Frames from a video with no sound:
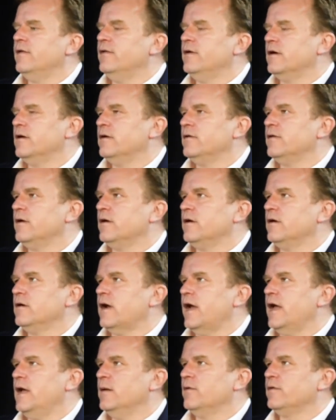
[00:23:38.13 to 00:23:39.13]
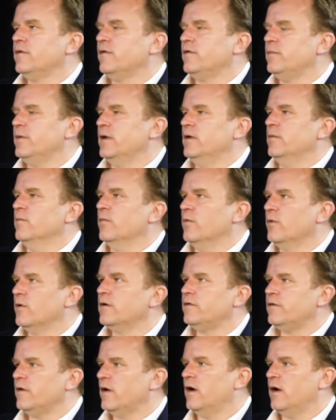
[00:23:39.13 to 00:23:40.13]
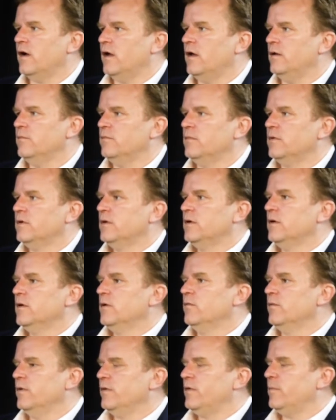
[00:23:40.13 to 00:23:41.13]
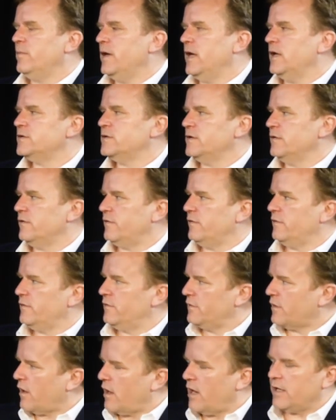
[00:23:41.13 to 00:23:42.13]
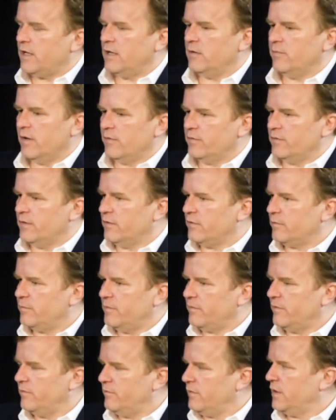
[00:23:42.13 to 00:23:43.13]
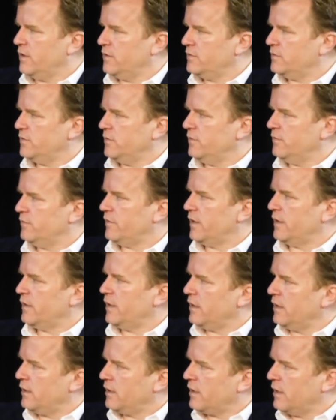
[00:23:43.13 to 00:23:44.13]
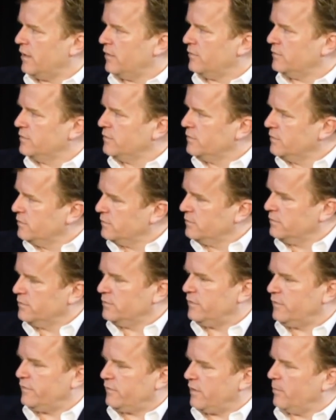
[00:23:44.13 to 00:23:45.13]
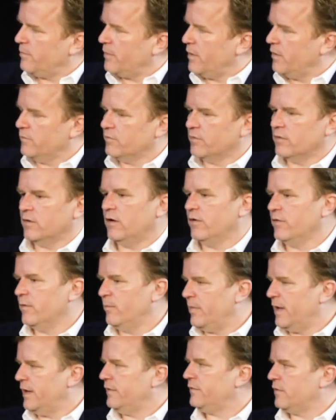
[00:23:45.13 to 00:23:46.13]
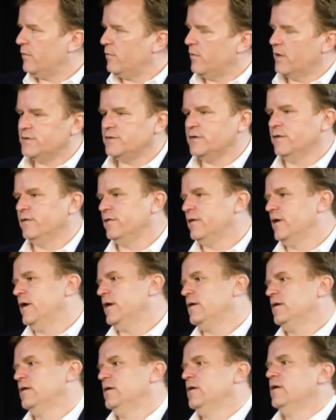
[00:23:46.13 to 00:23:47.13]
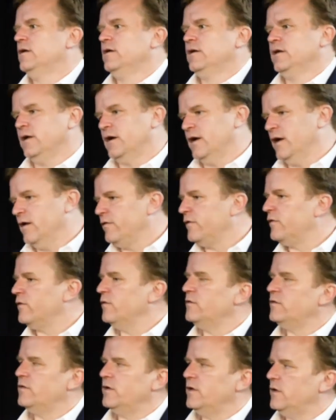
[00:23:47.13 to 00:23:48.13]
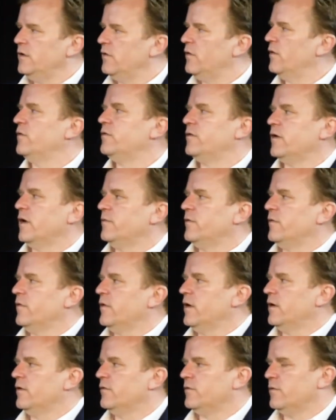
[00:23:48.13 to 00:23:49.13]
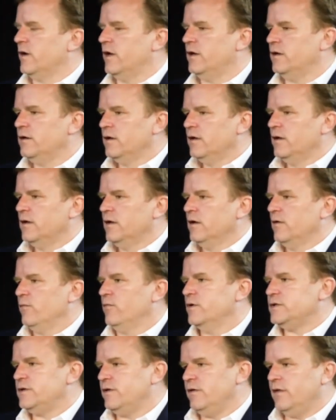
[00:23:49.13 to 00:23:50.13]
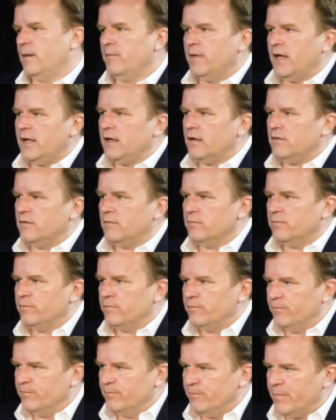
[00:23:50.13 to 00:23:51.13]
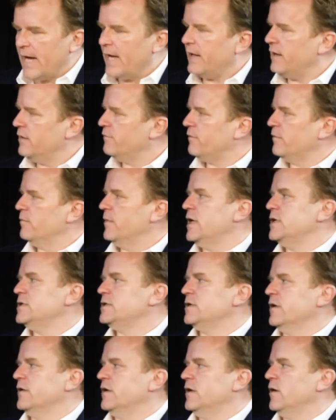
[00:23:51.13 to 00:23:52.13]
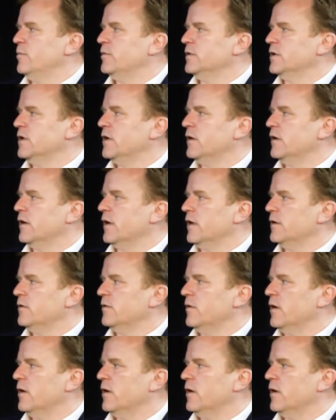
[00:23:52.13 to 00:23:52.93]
they're able to spend more time with the patients talking about their specific issues, and they can kind of skip over all the basic questions like, can I have sushi, those types of things, right? Which they may get bad information on the open internet